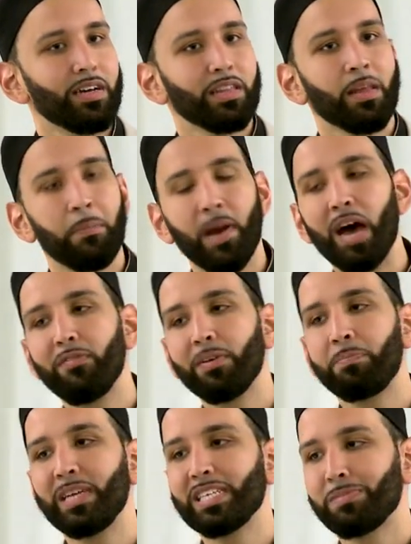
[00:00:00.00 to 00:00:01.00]
the
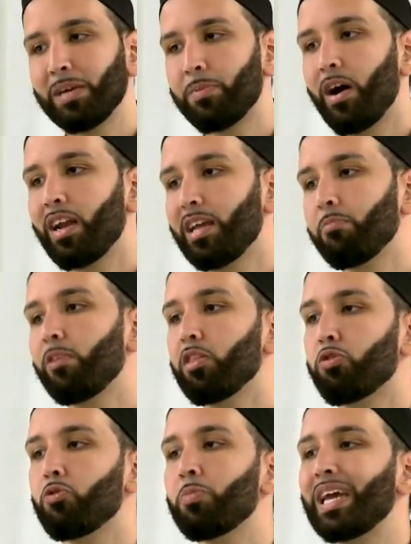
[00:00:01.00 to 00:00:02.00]
Prophet, peace be upon him,
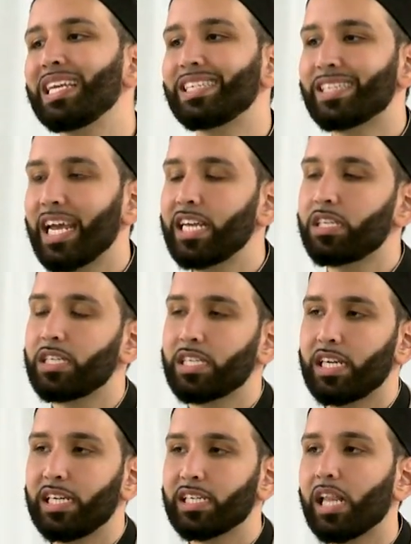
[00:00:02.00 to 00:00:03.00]
went through many stages
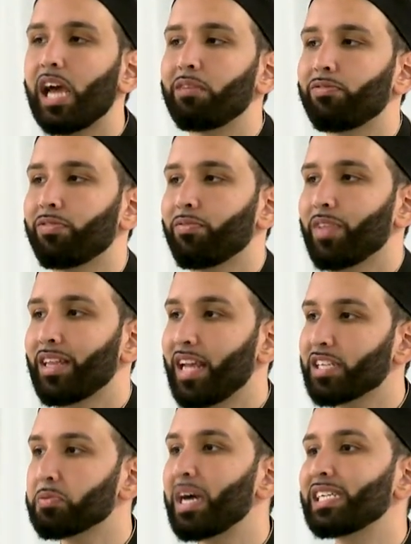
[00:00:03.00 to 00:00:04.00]
in his life. And
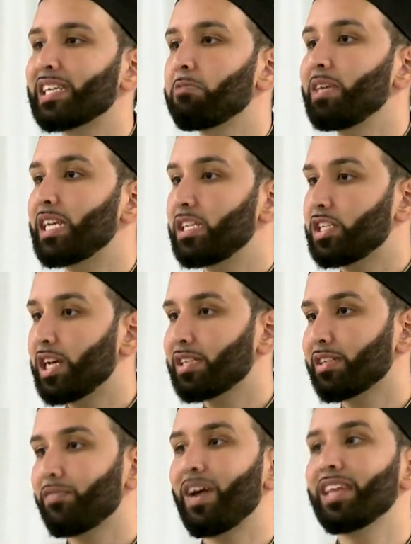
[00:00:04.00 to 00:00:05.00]
that's why I say we can
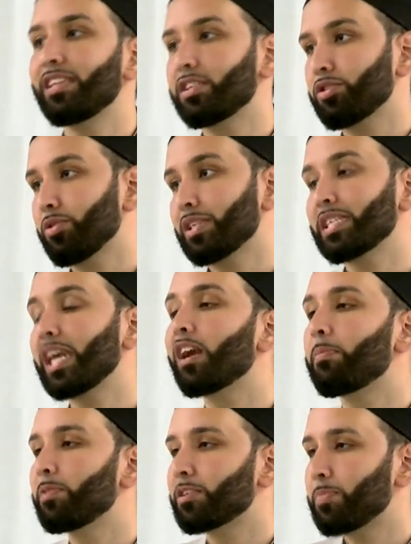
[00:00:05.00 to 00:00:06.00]
justify this through a
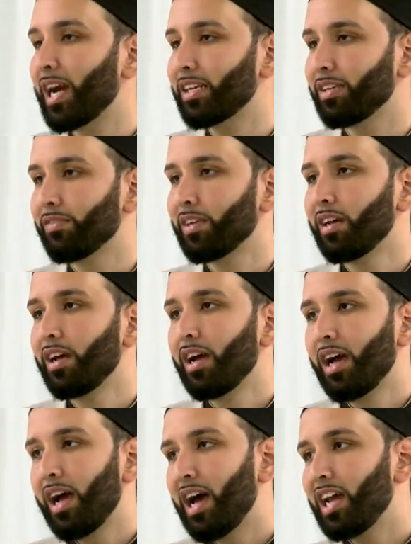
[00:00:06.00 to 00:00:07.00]
seerah perspective.
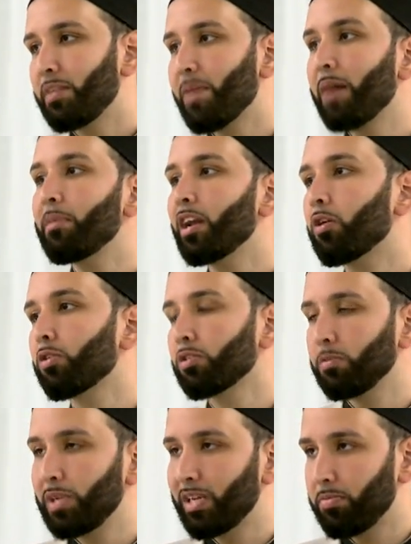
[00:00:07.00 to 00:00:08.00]
And Imam al
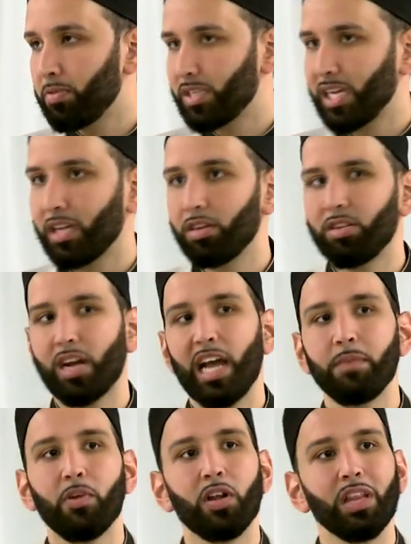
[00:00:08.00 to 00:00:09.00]
Qurtubi, in particular,
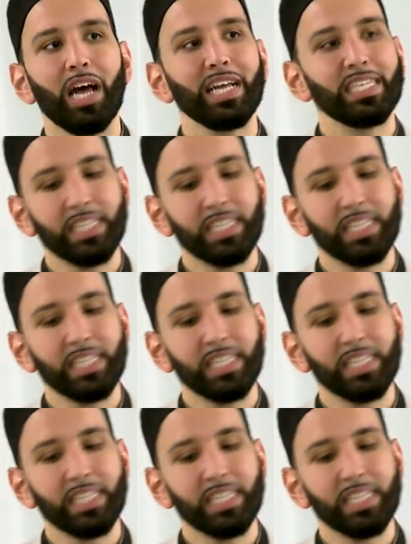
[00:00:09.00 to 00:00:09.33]
rahimahullah, he